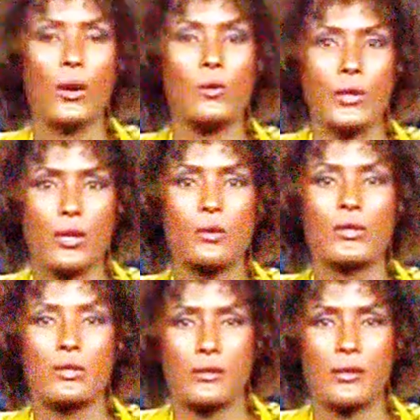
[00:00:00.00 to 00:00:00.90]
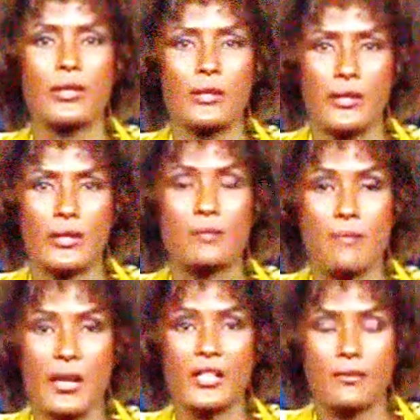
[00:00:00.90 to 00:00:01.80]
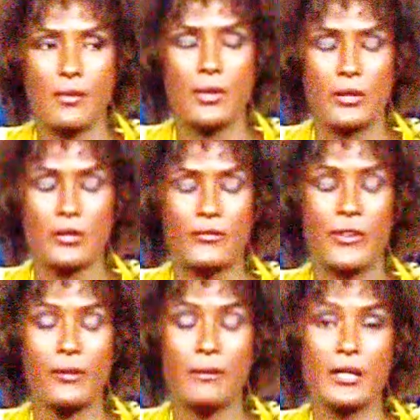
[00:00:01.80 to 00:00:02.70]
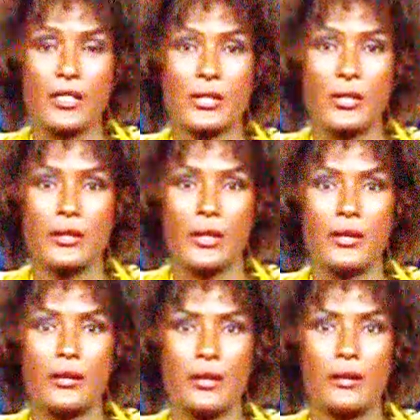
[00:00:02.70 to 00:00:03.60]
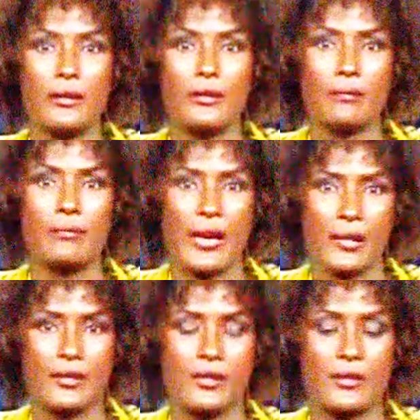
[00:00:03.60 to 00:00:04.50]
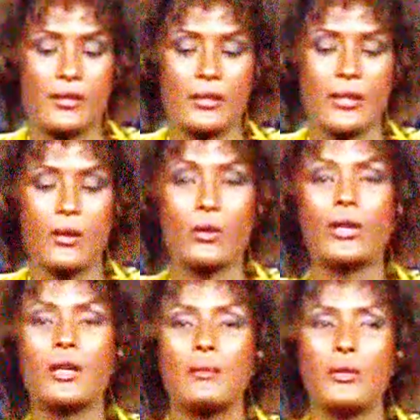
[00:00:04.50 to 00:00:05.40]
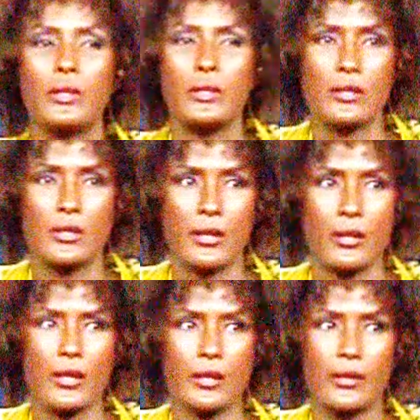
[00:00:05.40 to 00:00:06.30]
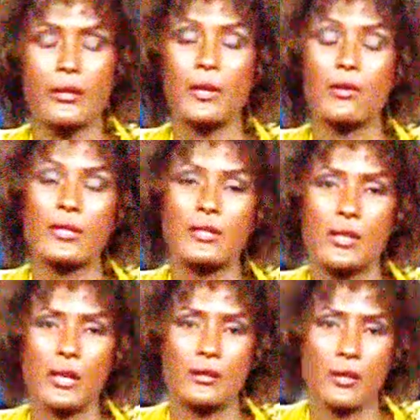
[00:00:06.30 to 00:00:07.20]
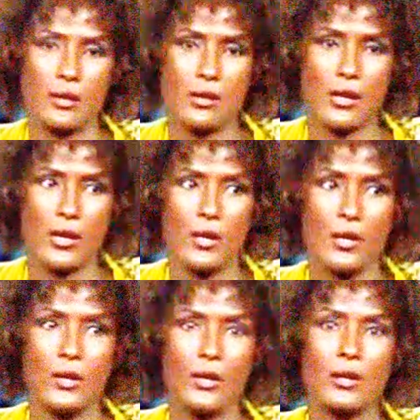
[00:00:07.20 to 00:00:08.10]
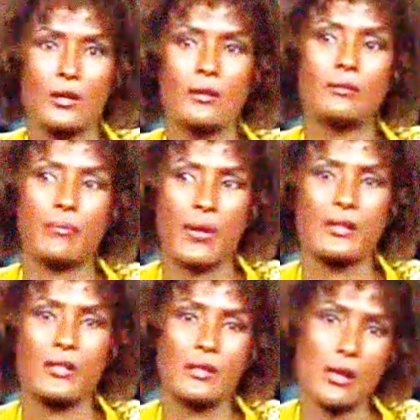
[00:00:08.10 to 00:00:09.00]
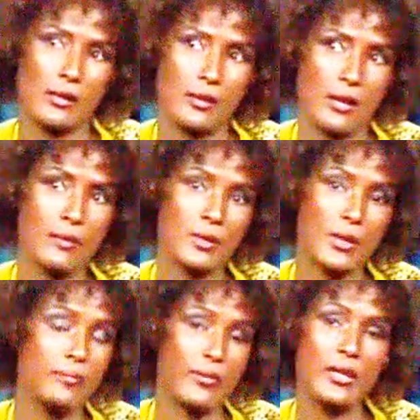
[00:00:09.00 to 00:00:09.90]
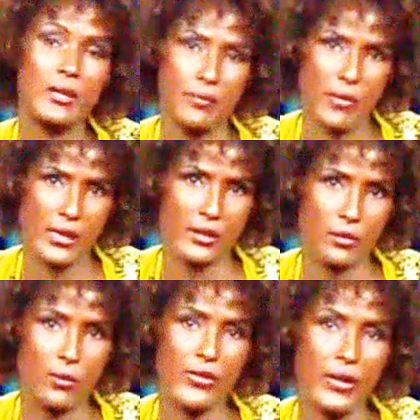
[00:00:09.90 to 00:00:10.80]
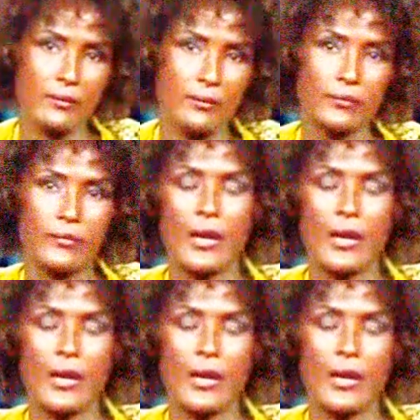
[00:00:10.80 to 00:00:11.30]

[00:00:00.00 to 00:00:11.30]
oh, it goes. It is much. It is very much in practiced in all the communities and the immigrants that practice that come. They bring their practice with them.